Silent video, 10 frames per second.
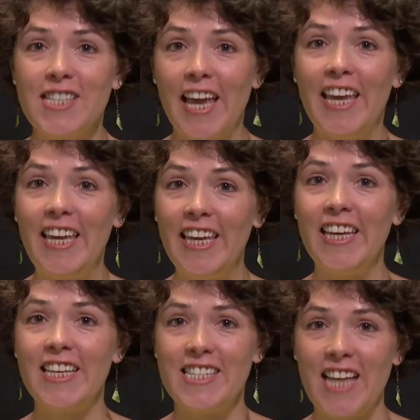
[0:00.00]
say
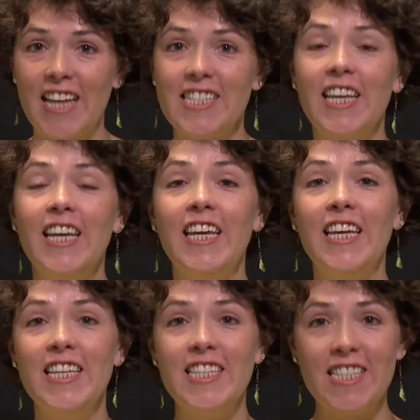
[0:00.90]
here that
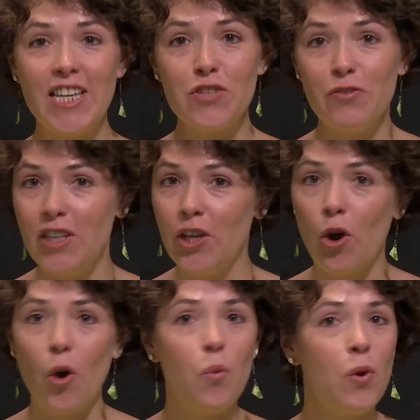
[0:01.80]
in this
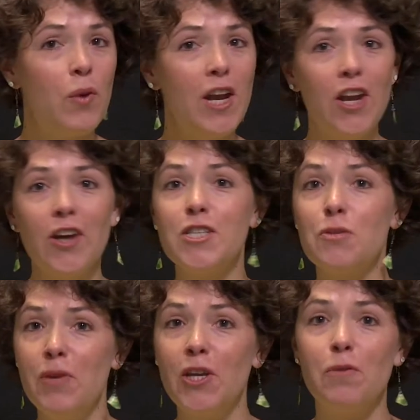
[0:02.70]
video we will not
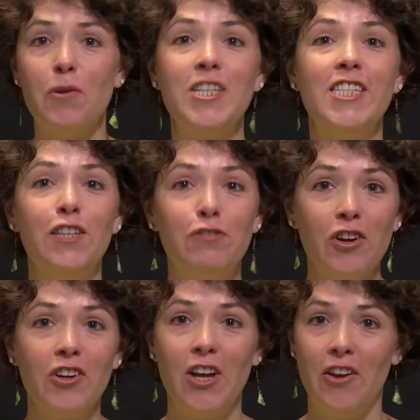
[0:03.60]
speak about
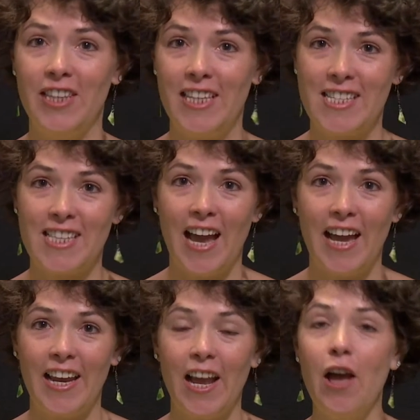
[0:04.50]
different learning styles,